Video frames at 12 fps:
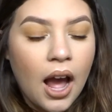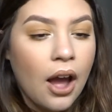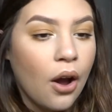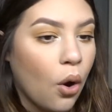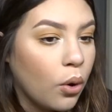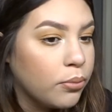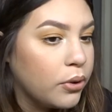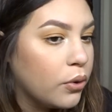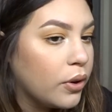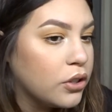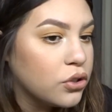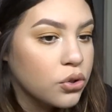I hope
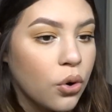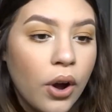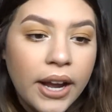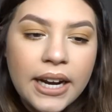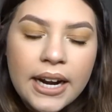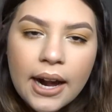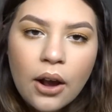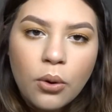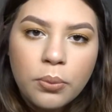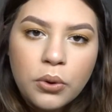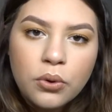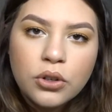you enjoyed, and I
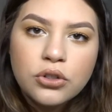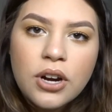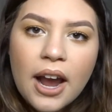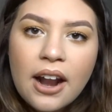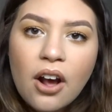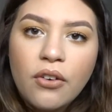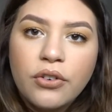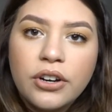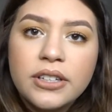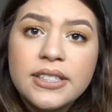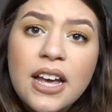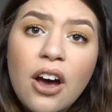hope you can try it out for
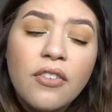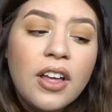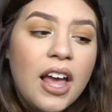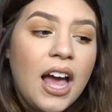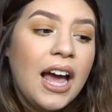yourself.